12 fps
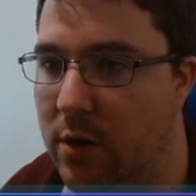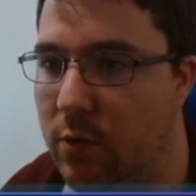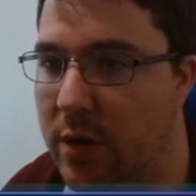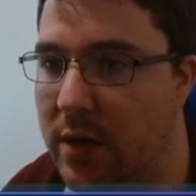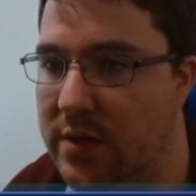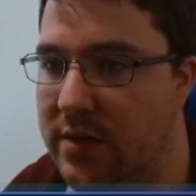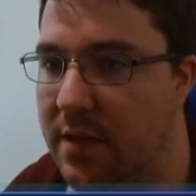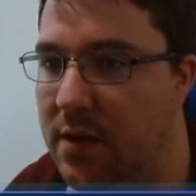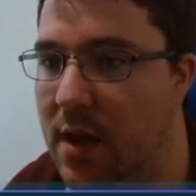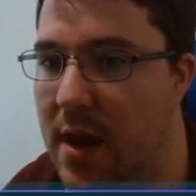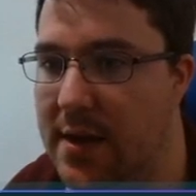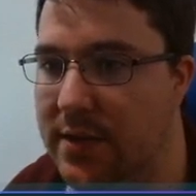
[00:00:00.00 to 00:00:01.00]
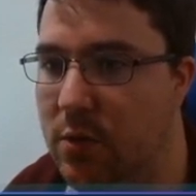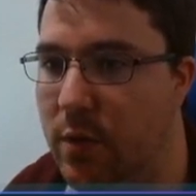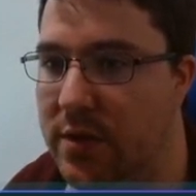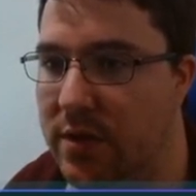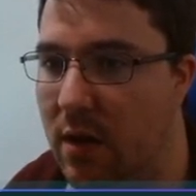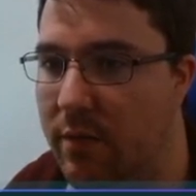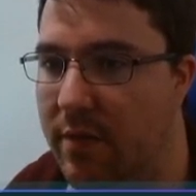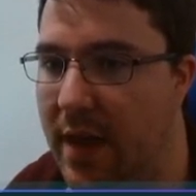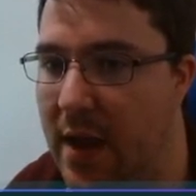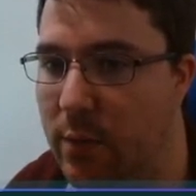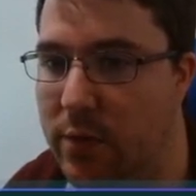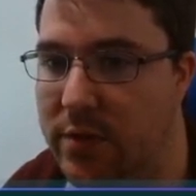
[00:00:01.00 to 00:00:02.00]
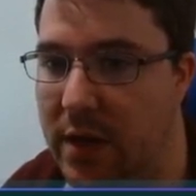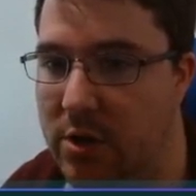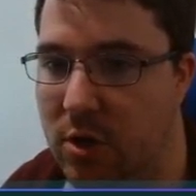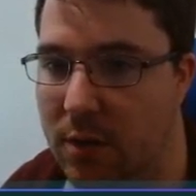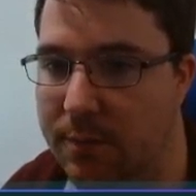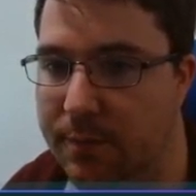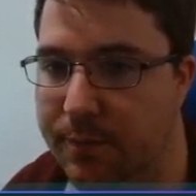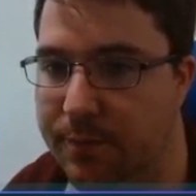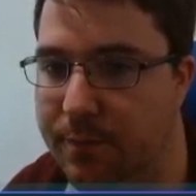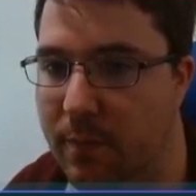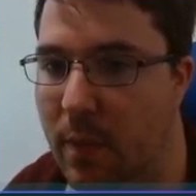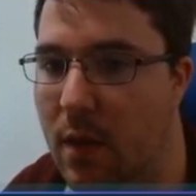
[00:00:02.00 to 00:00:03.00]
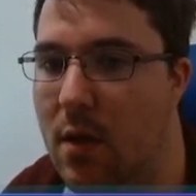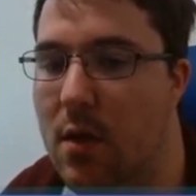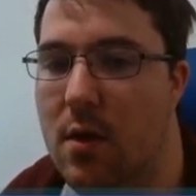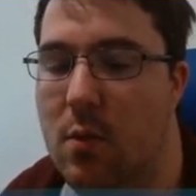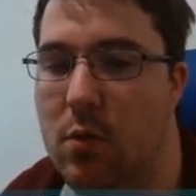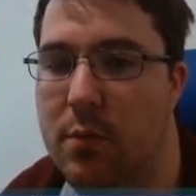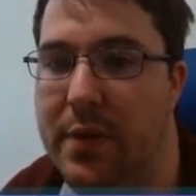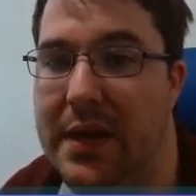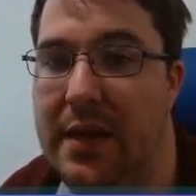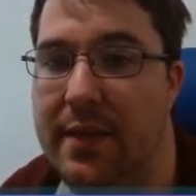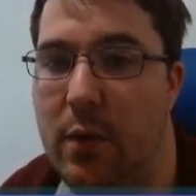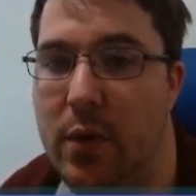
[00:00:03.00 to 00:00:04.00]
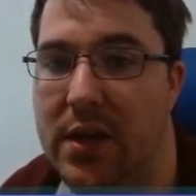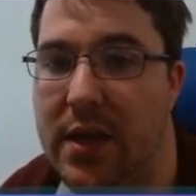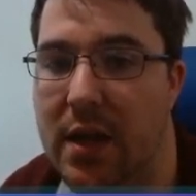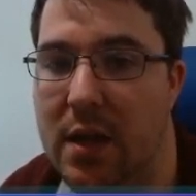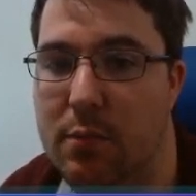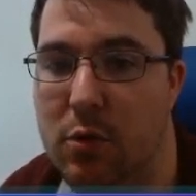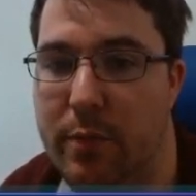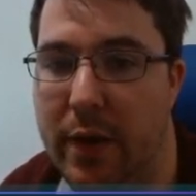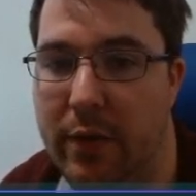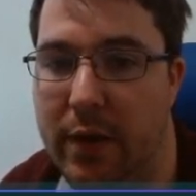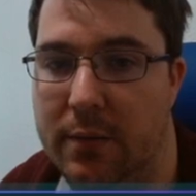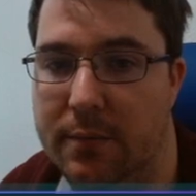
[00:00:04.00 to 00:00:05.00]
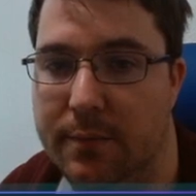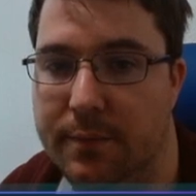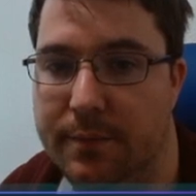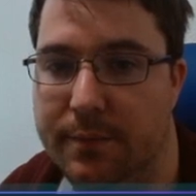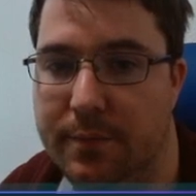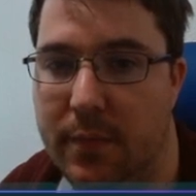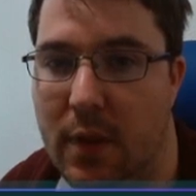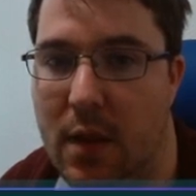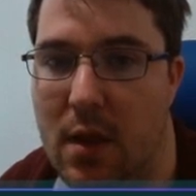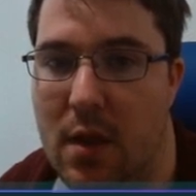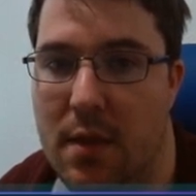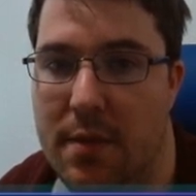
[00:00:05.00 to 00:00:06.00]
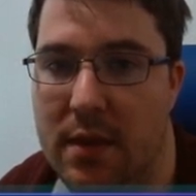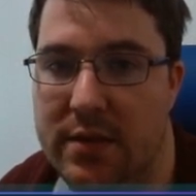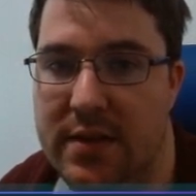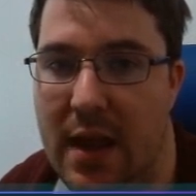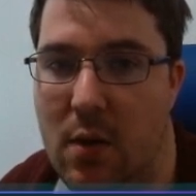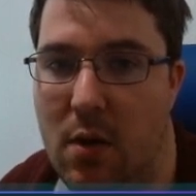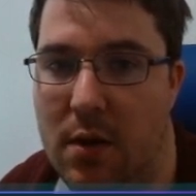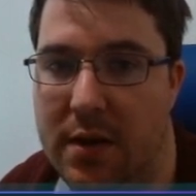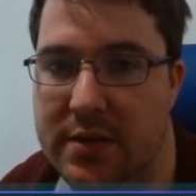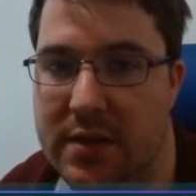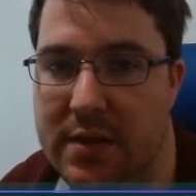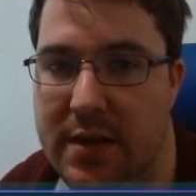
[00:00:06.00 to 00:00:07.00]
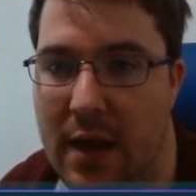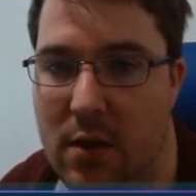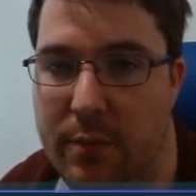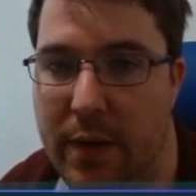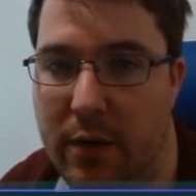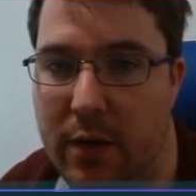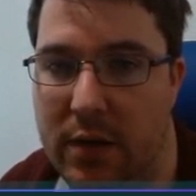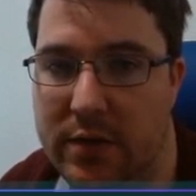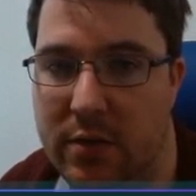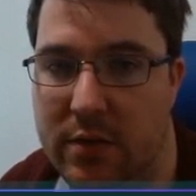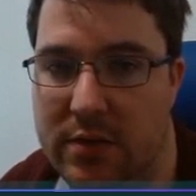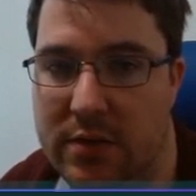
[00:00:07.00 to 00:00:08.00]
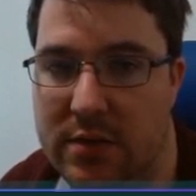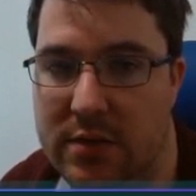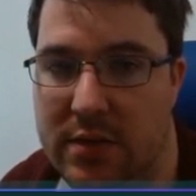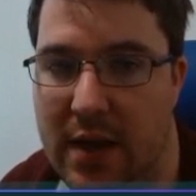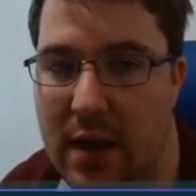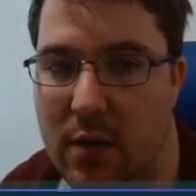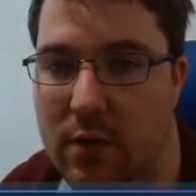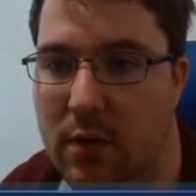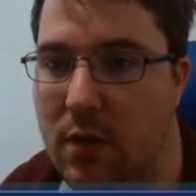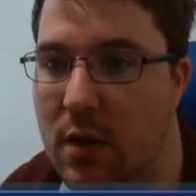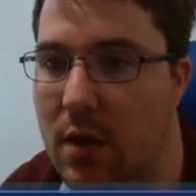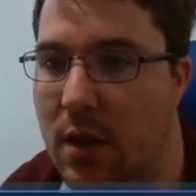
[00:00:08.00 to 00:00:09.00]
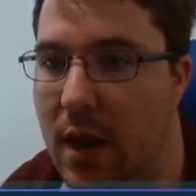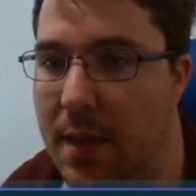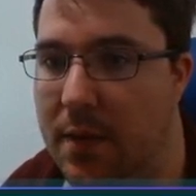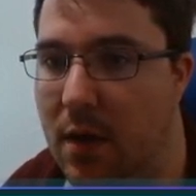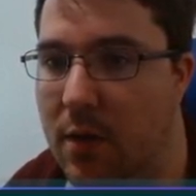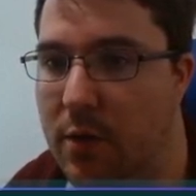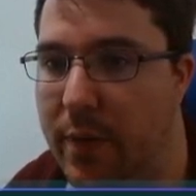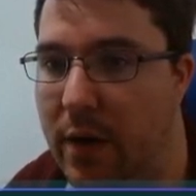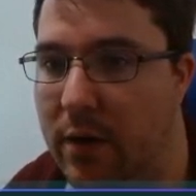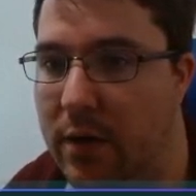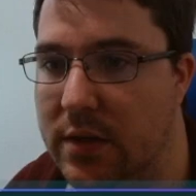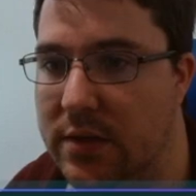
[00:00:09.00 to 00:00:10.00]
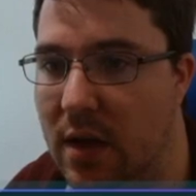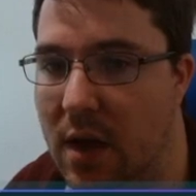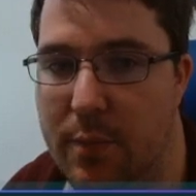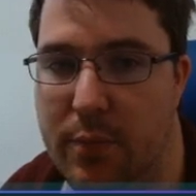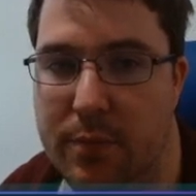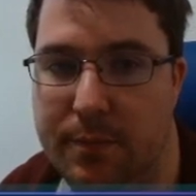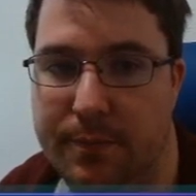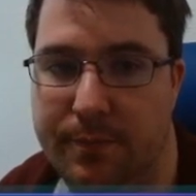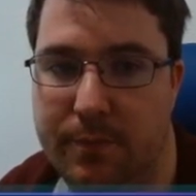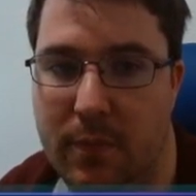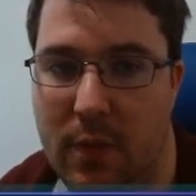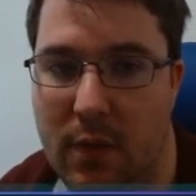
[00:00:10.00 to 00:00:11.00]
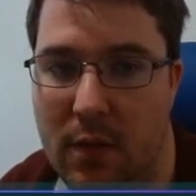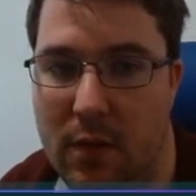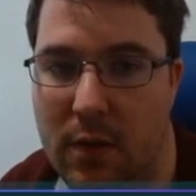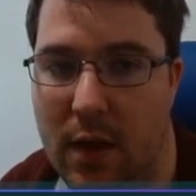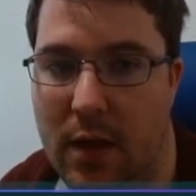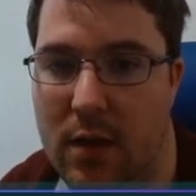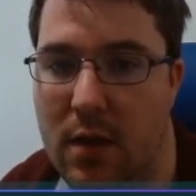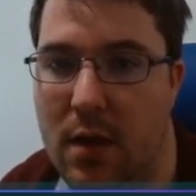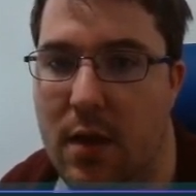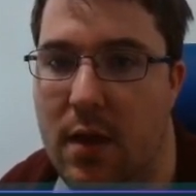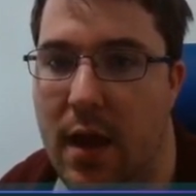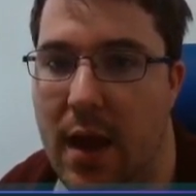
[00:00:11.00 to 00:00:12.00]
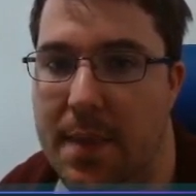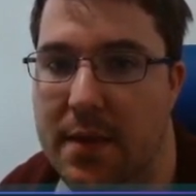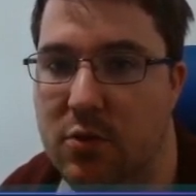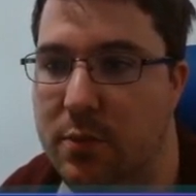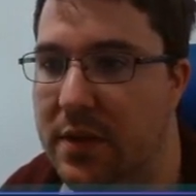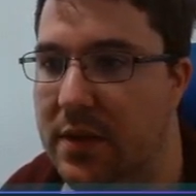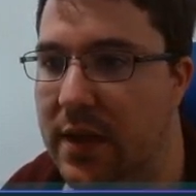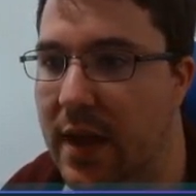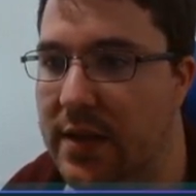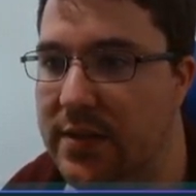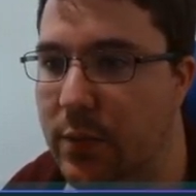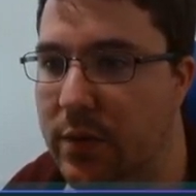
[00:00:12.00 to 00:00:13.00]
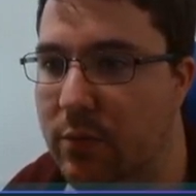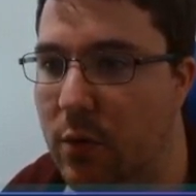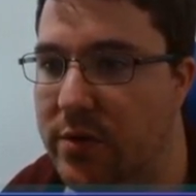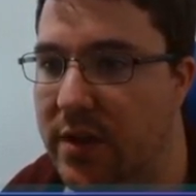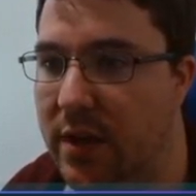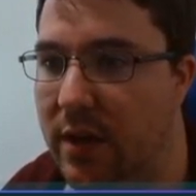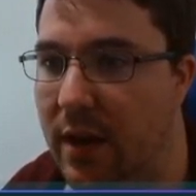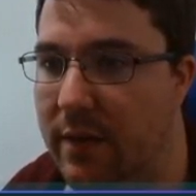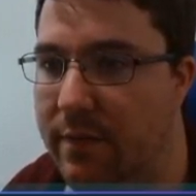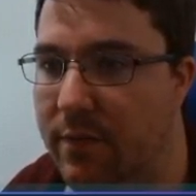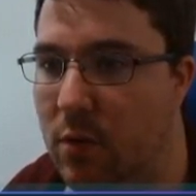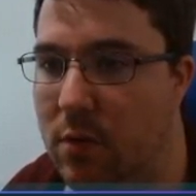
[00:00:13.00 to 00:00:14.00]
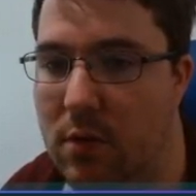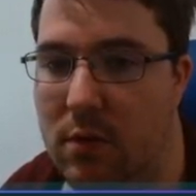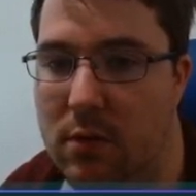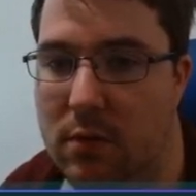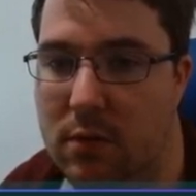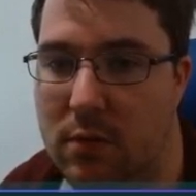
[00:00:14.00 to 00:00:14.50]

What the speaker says: degrees, then the consequence of that rotation would be that we'd get a blueberry that is now on its down parity. So this is down and the other parity is up. Okay. And this would be the case that we've rotated a full